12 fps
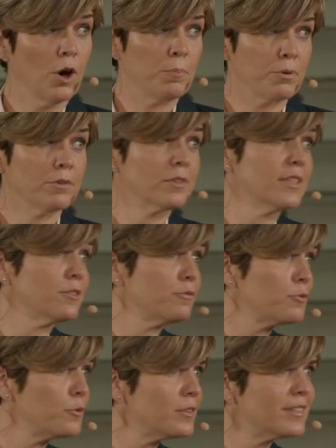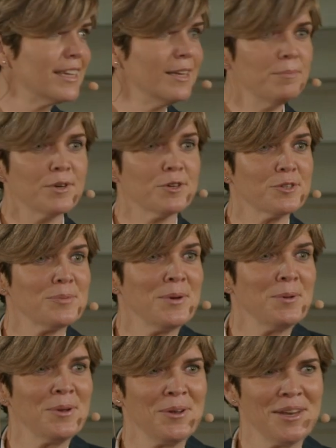Our product is, of course, key, because
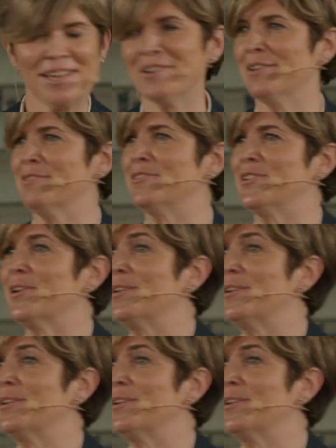we all love